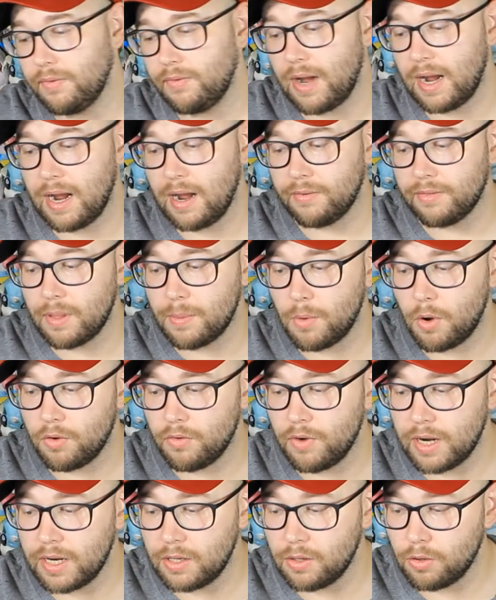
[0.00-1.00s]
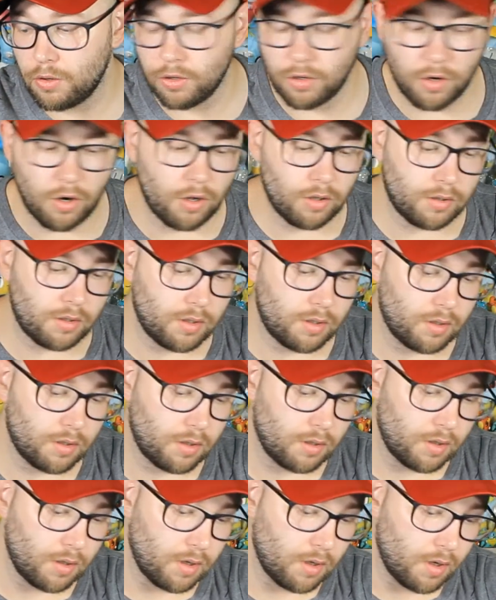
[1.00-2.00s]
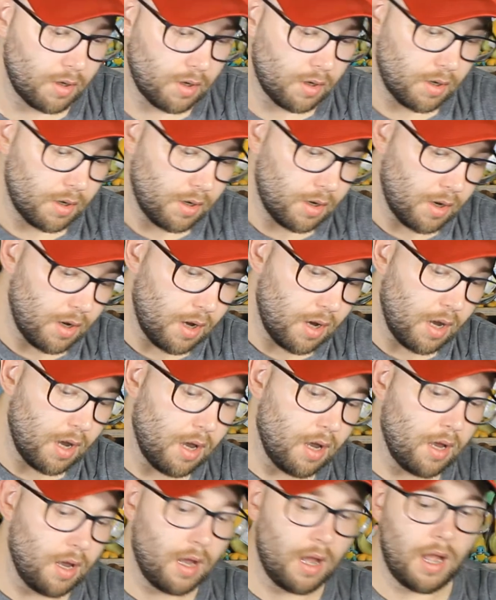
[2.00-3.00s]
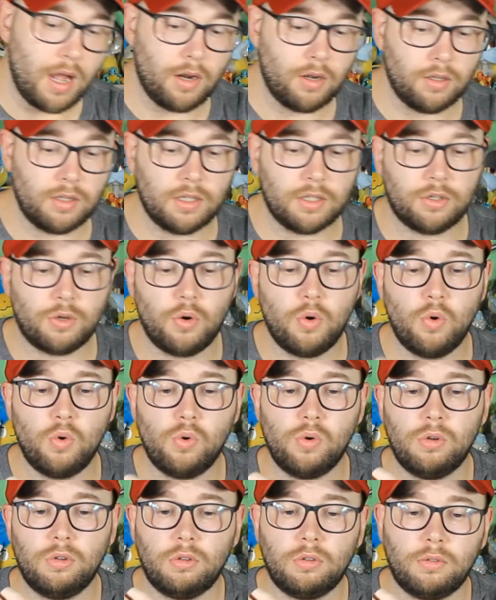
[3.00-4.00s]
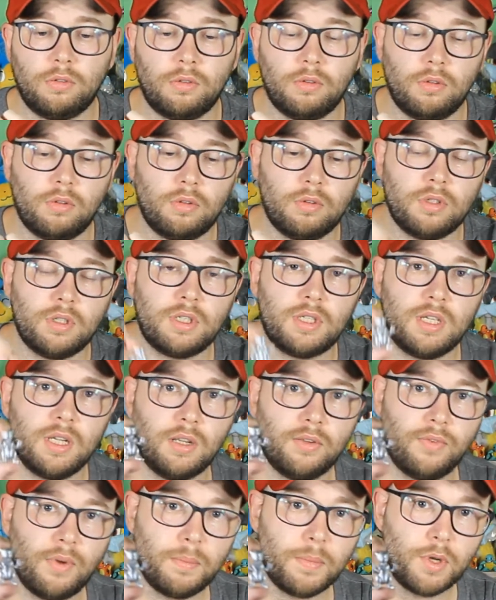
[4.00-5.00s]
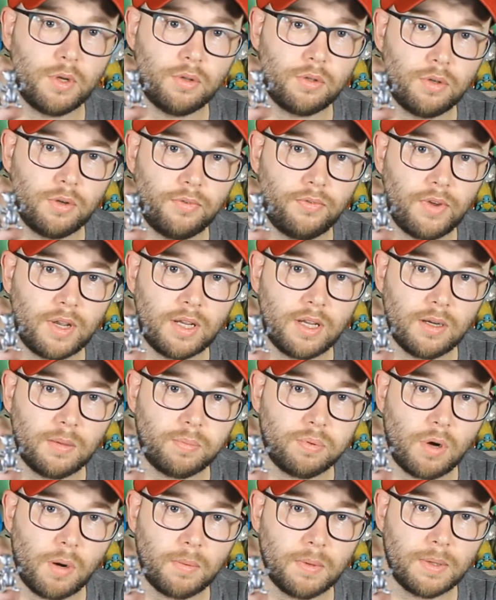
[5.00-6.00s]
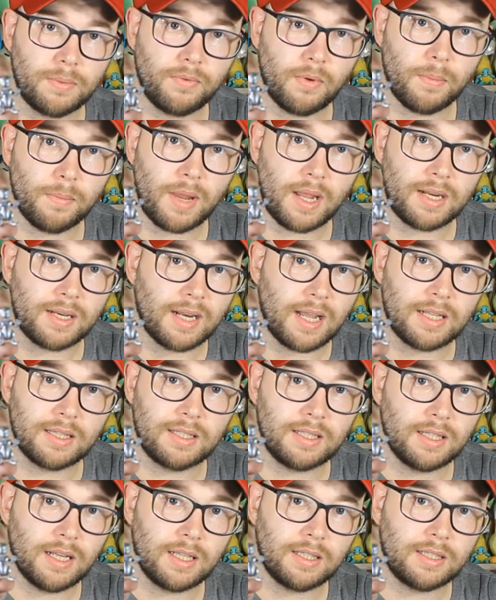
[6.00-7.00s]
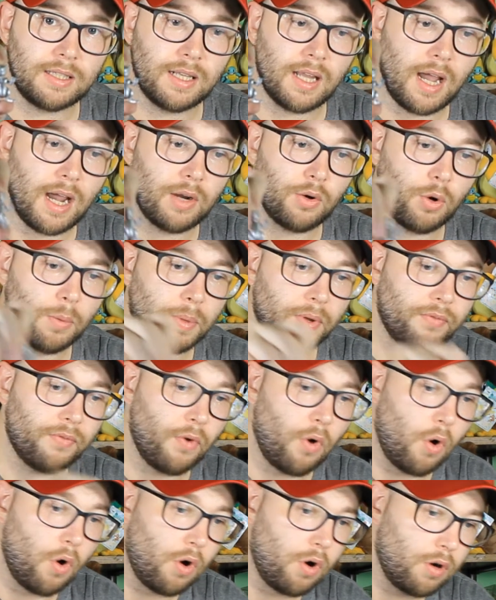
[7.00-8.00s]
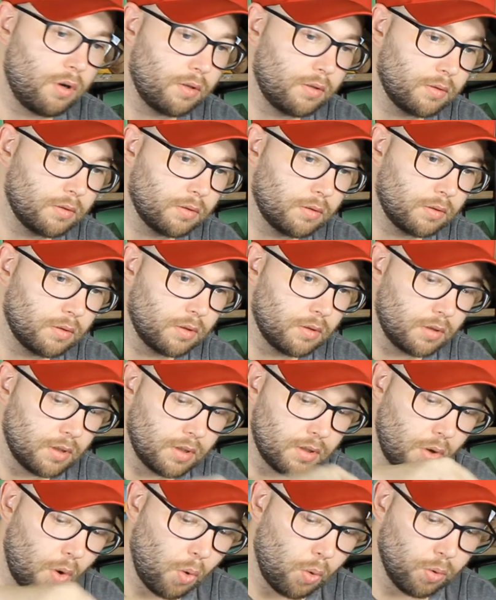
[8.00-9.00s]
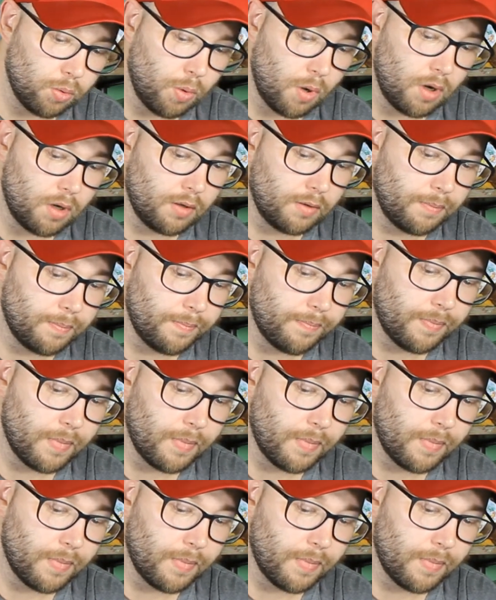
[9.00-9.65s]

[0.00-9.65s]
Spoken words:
if I have them already or not. I got this cool Silver Mewtwo figure, probably from like 1999 or before. It's an old one.